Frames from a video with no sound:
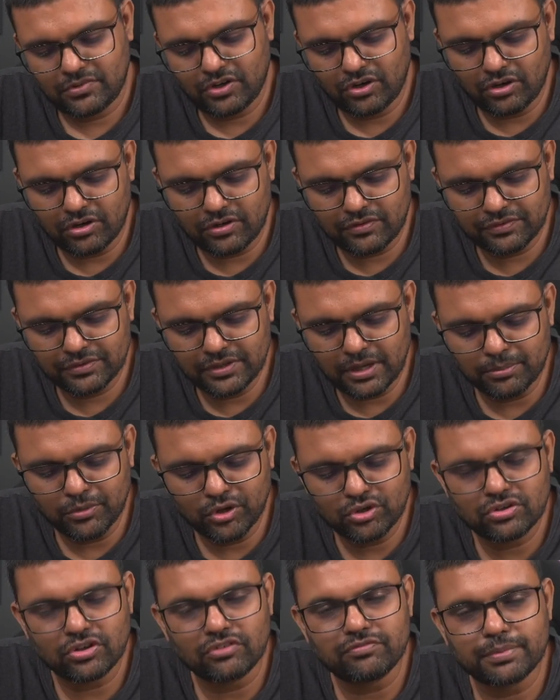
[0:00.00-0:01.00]
of the
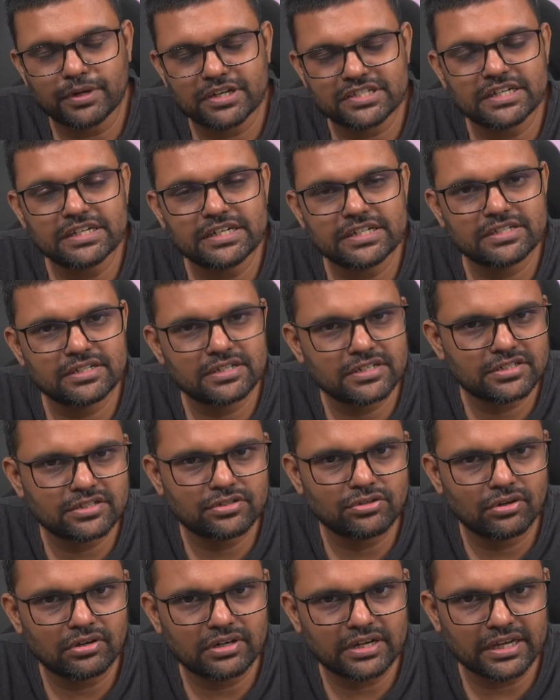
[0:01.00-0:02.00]
amount of percentage risk
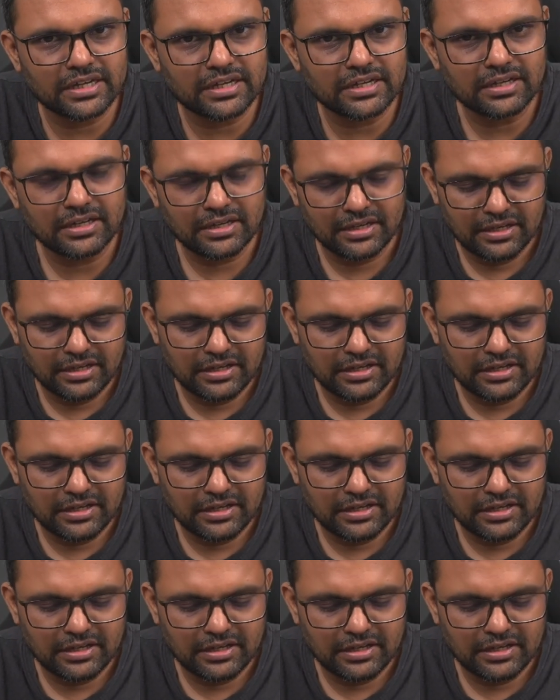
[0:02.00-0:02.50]
you are taking.